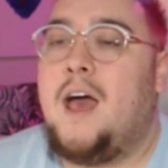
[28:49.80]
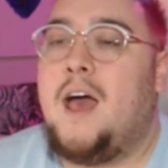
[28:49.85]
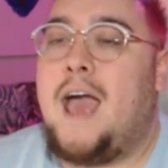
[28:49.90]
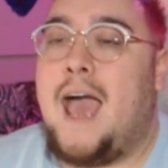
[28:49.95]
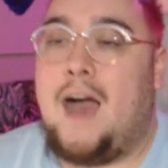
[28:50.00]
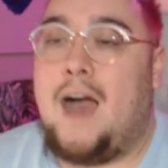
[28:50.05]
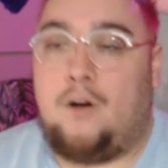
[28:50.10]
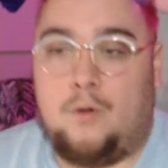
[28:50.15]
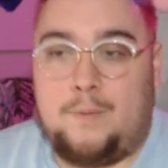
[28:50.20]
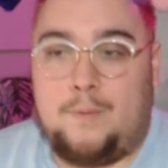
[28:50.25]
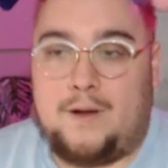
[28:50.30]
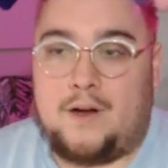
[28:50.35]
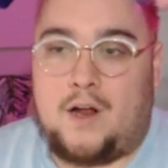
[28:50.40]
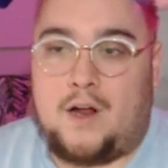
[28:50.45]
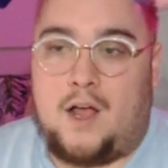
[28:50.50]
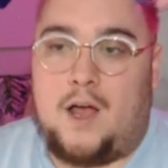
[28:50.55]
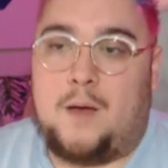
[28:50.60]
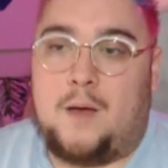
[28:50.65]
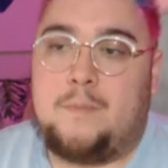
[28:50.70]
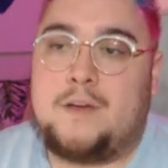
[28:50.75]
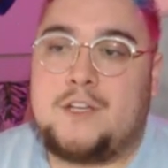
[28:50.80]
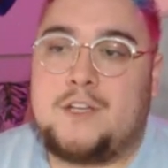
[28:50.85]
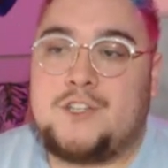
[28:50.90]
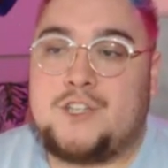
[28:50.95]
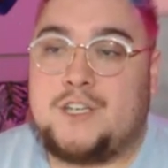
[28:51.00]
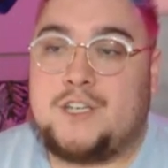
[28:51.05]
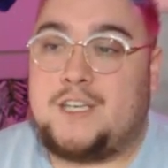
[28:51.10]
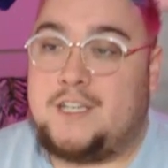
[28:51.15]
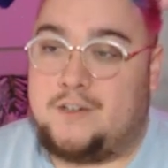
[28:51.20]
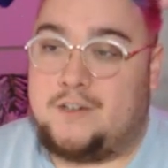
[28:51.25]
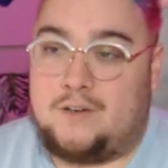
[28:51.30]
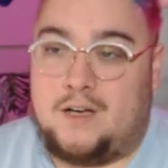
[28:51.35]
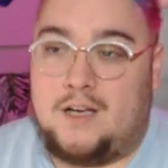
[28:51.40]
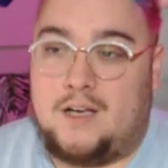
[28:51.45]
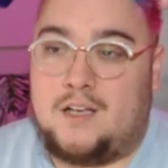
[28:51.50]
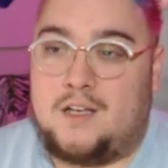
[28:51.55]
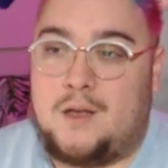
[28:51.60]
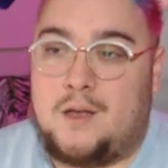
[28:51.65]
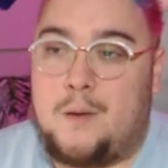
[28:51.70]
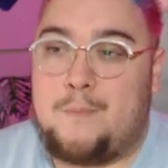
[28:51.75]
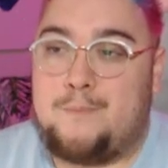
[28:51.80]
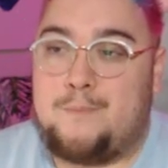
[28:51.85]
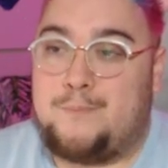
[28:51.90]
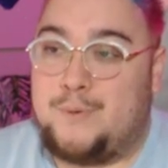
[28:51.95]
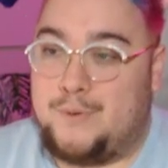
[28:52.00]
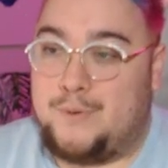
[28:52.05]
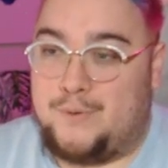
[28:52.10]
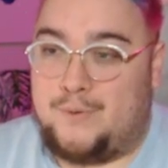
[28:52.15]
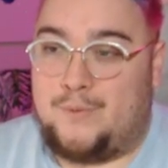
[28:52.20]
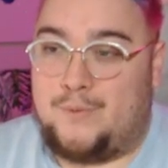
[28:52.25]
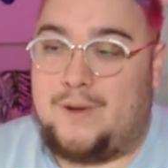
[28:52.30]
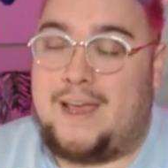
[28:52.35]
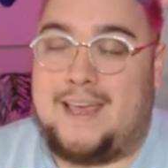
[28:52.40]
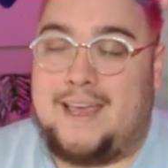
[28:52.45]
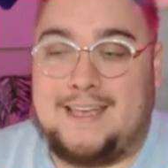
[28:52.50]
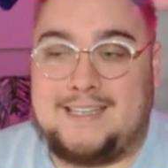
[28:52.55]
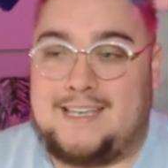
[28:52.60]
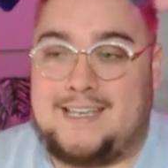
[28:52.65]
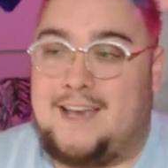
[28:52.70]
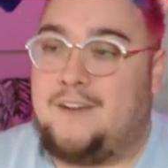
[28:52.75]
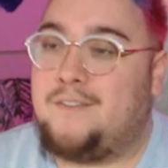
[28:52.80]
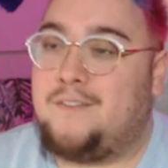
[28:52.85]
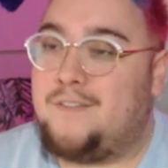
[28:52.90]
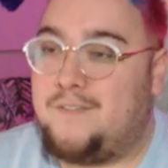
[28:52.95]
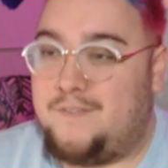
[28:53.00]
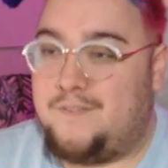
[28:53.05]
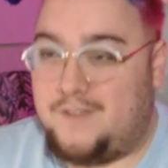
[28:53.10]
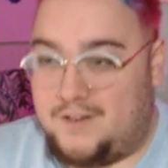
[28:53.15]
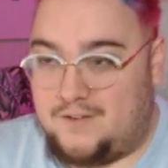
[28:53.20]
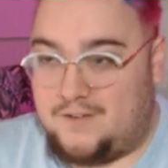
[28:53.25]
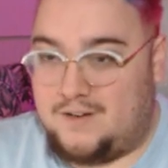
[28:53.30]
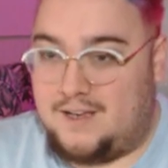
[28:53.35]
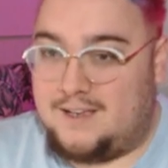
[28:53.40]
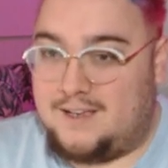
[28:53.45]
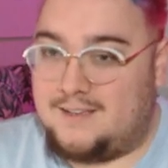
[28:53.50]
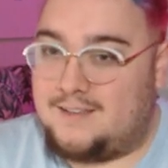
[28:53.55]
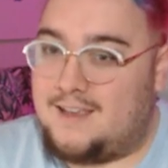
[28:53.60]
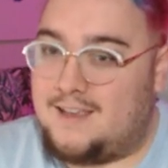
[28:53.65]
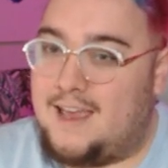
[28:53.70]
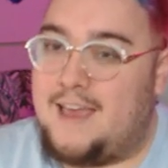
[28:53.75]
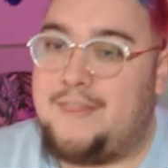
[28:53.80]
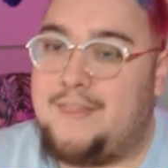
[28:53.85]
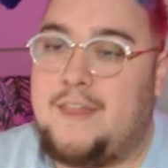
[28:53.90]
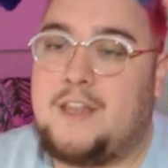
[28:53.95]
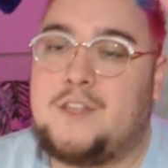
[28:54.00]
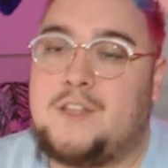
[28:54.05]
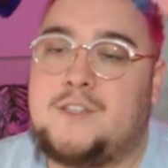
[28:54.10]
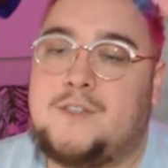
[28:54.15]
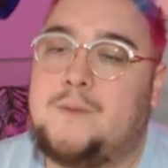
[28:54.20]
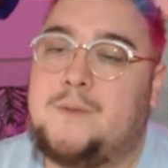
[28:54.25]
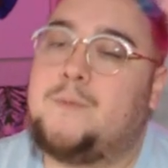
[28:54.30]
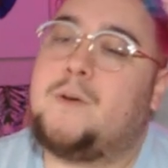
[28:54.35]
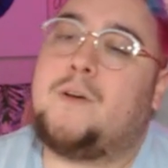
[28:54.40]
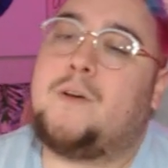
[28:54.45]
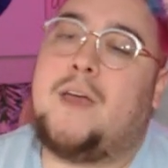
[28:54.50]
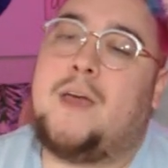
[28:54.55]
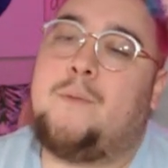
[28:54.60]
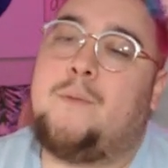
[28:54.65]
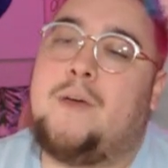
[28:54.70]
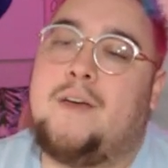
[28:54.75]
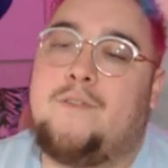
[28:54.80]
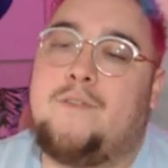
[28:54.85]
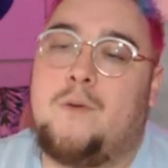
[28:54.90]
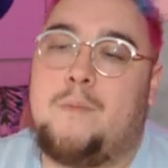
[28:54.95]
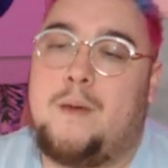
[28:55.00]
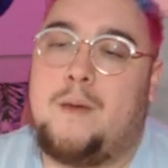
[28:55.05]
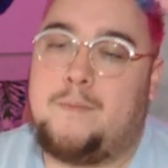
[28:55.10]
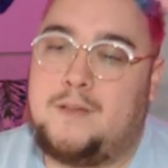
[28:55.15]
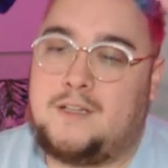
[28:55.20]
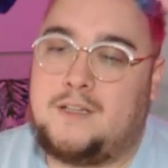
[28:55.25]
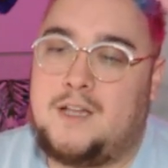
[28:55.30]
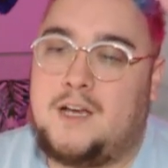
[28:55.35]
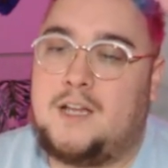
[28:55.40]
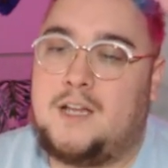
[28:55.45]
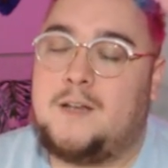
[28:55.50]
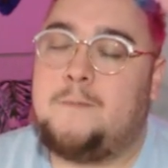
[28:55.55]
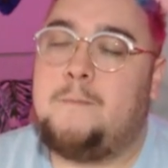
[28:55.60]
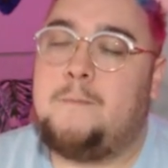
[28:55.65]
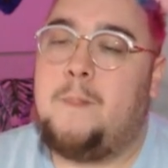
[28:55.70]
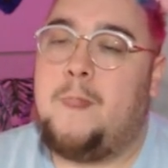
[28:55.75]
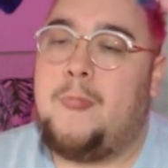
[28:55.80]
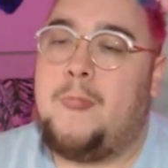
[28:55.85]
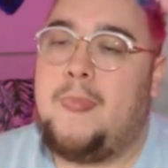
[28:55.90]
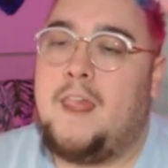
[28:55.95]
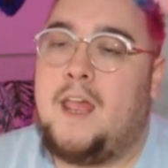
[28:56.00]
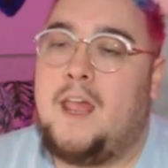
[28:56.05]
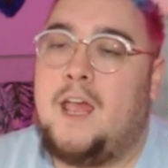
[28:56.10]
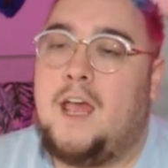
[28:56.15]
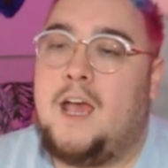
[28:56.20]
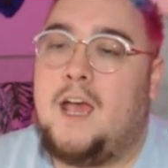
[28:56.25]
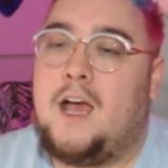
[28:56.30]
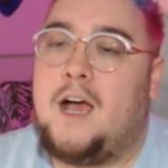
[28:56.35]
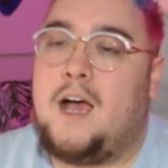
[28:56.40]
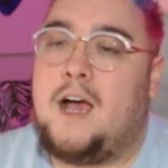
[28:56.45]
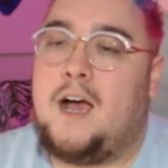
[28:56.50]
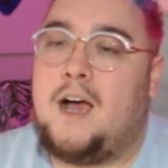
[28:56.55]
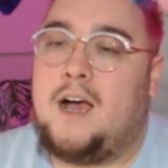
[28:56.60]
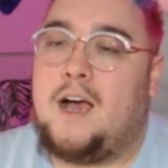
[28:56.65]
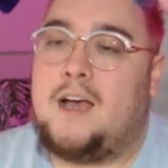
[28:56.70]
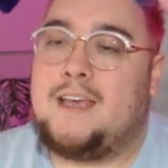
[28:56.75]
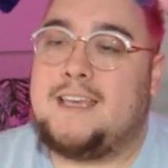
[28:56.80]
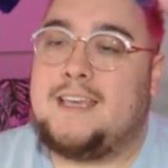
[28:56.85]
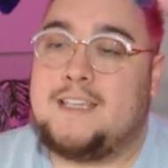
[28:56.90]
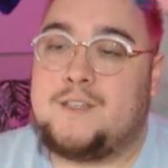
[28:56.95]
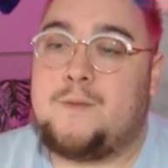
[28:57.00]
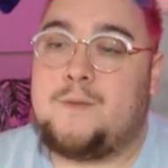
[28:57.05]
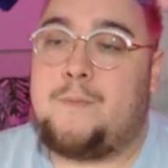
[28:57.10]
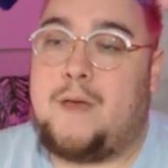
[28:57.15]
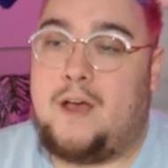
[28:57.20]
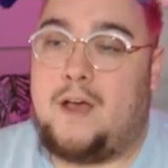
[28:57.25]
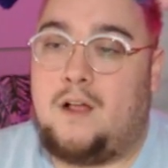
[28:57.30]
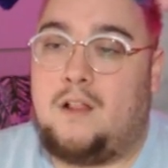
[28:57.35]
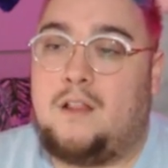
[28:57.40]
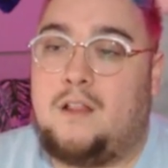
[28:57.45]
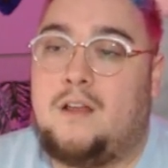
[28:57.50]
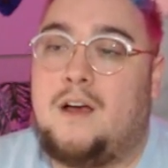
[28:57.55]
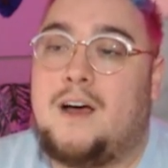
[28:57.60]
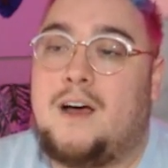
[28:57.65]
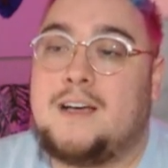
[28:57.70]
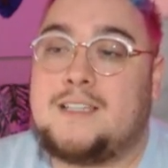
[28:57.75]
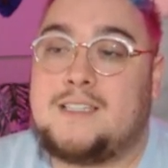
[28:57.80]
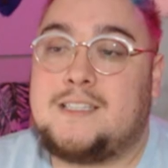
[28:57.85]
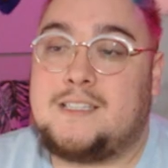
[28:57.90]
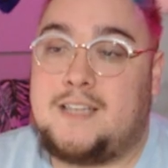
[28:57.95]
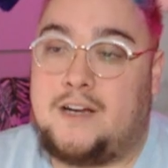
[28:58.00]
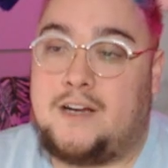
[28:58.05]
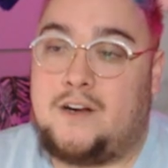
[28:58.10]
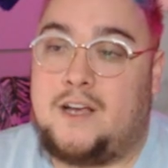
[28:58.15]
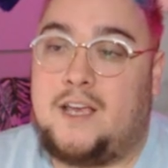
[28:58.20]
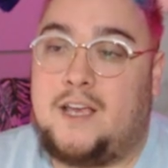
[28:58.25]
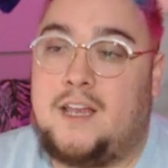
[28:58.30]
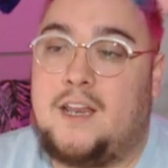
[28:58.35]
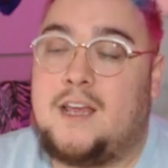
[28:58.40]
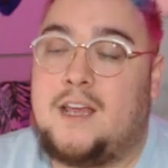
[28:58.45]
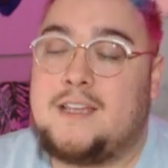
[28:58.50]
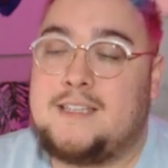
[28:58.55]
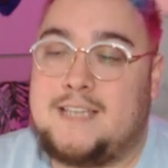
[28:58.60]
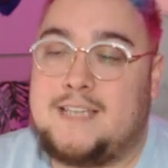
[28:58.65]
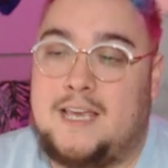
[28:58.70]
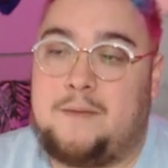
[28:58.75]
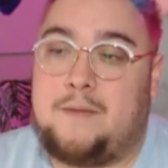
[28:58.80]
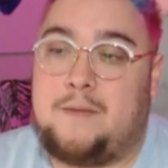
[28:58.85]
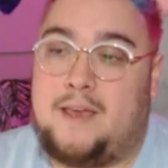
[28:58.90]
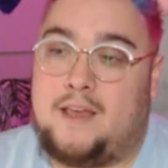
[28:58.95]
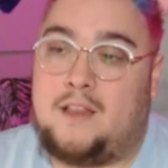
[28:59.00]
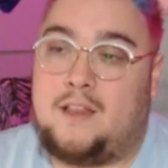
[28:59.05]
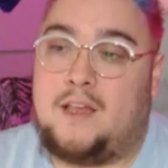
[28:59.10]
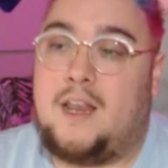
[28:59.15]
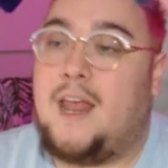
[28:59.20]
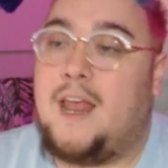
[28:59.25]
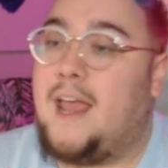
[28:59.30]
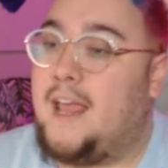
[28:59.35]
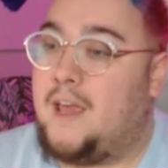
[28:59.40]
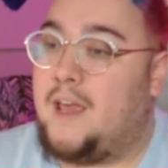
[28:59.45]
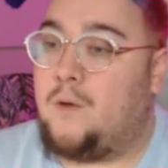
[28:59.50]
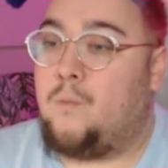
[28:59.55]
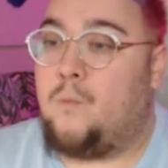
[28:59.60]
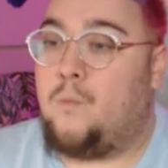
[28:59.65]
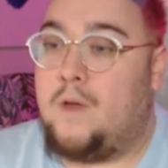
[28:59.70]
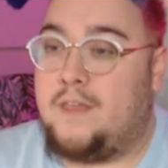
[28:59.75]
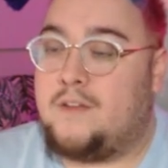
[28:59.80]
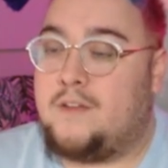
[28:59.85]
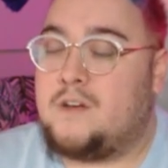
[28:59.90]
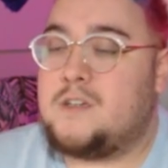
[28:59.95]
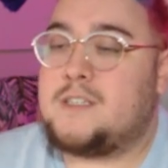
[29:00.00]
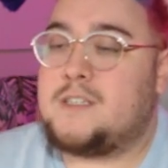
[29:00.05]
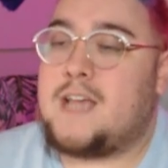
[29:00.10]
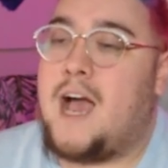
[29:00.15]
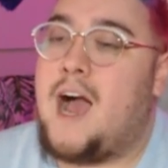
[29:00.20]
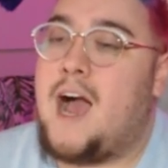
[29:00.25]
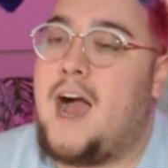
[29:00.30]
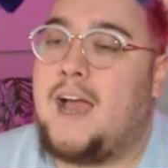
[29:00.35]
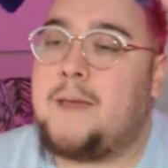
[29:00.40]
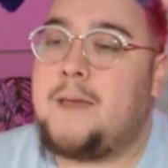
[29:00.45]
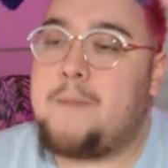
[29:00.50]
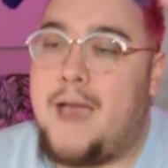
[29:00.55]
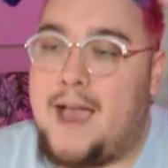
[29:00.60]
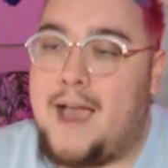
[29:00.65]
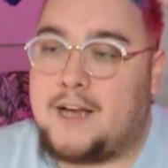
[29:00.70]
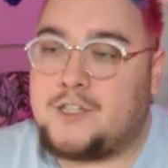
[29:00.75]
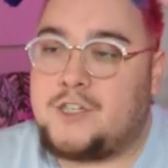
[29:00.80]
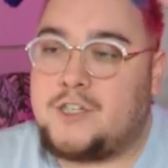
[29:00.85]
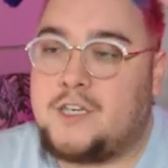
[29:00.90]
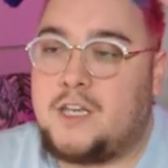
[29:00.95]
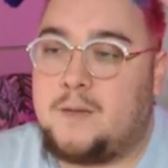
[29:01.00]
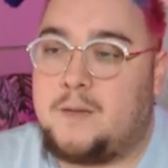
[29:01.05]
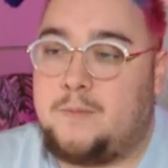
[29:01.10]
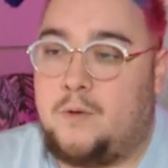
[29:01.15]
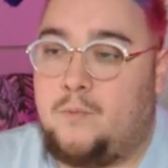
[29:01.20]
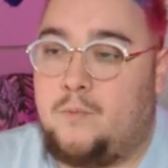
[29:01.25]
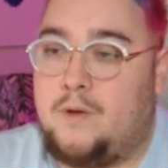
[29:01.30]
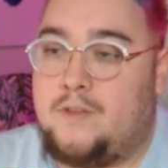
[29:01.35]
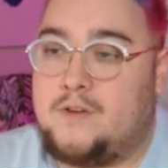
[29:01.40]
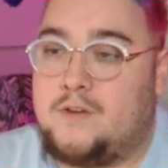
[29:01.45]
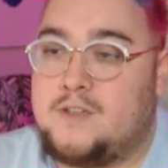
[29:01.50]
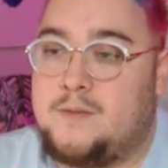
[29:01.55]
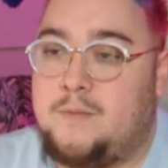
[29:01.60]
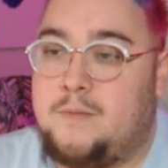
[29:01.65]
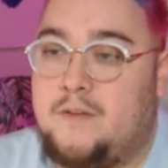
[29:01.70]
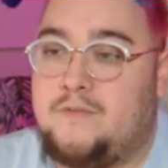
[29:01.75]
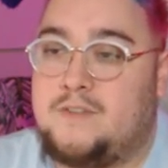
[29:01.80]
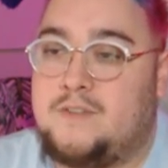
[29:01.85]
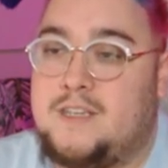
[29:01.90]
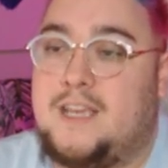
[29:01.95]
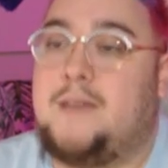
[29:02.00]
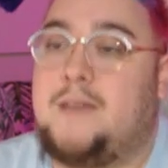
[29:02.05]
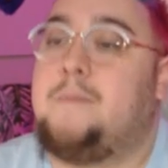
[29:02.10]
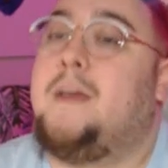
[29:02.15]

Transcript: Owlbear Cub, Jaheira, Boo, and Alfira. And then in Super Okay, we have Omemulan, Isabelle, Astarion, Dame Aelin, and Withers. I am actually going to put Withers above Dame